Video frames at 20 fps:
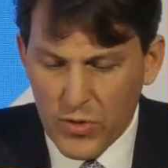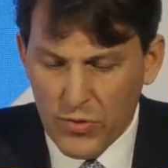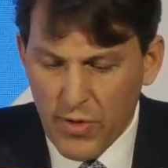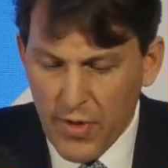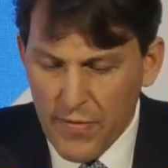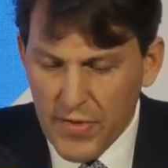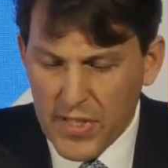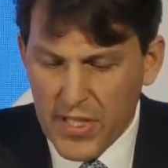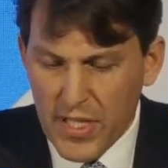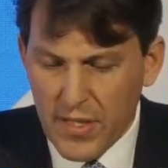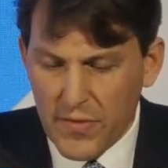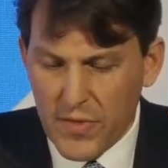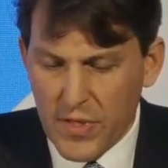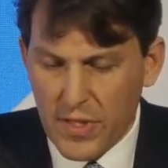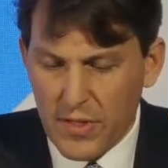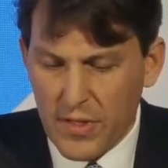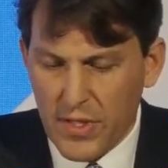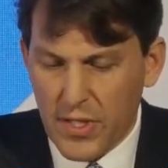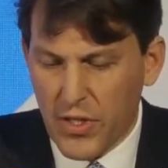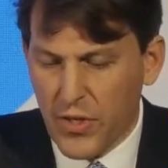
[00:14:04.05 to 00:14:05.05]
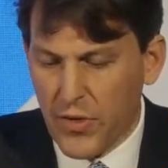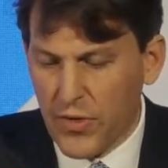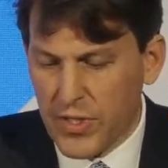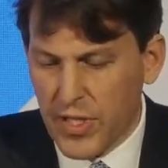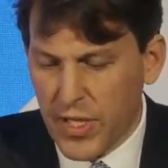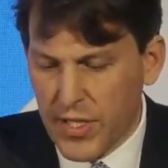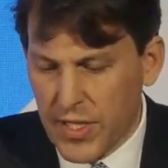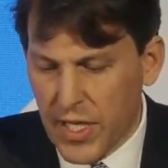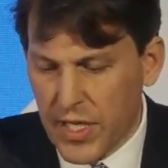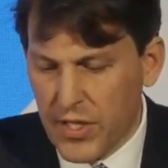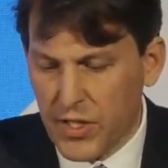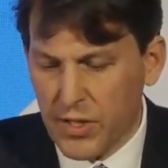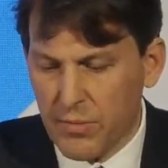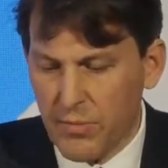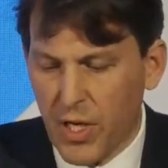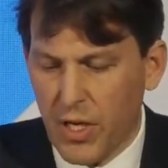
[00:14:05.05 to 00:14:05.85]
derivatives and securitization